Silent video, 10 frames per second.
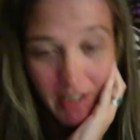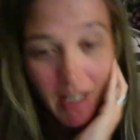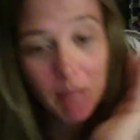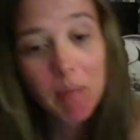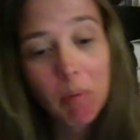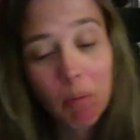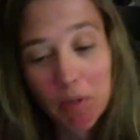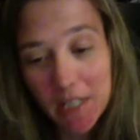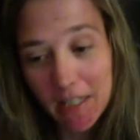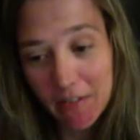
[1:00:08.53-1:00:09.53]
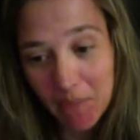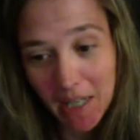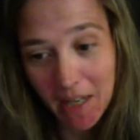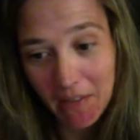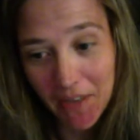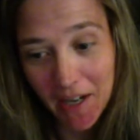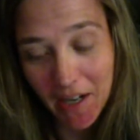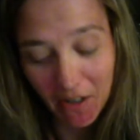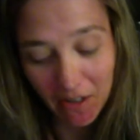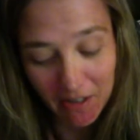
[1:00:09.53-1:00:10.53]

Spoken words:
how the people perceive me out there.